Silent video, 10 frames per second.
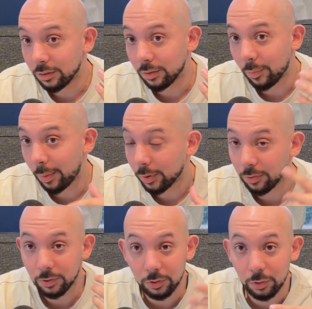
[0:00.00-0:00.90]
it might be
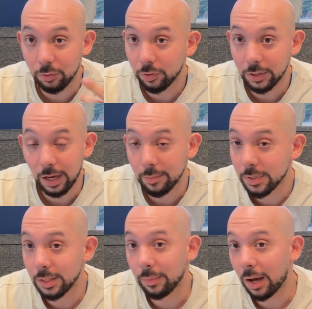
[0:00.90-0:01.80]
after 2-3
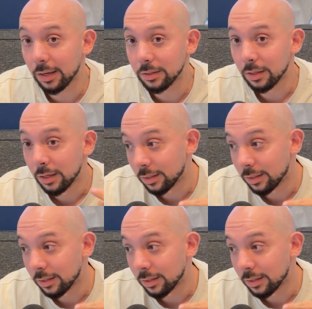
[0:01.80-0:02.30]
times seeing my ad,